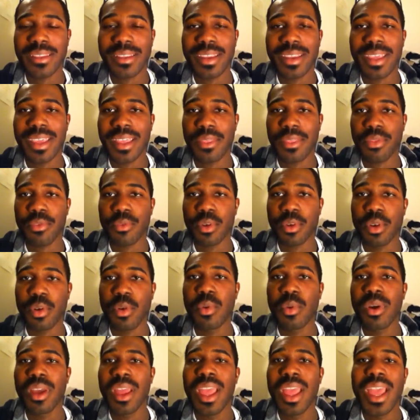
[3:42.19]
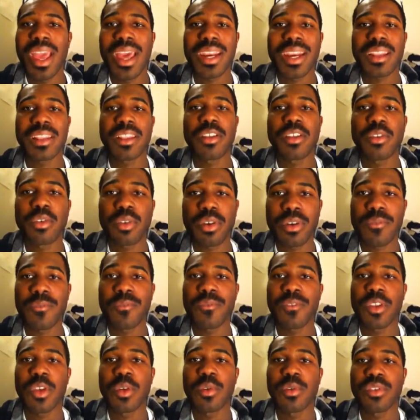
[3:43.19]
to get through and a little
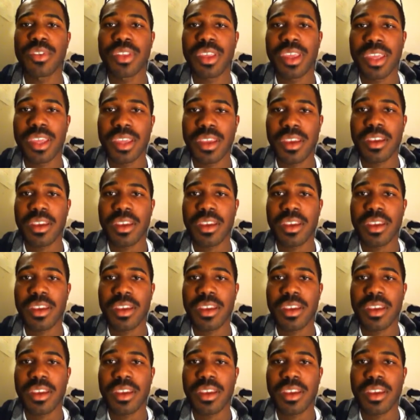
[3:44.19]
confusing,